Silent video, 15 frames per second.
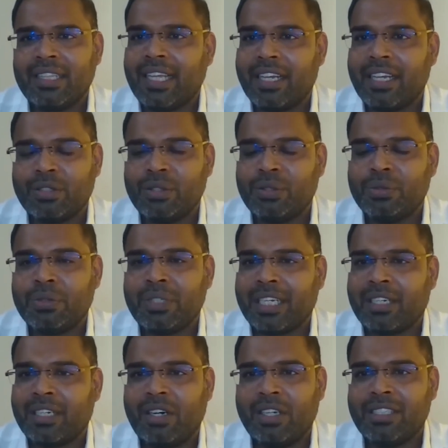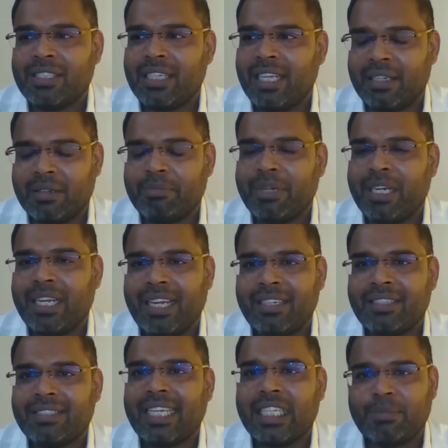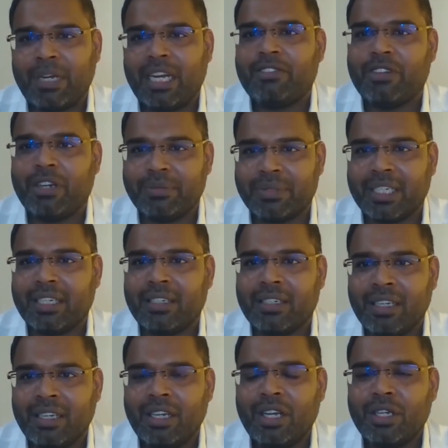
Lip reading: thanks to technologies like and SaaS platforms, right?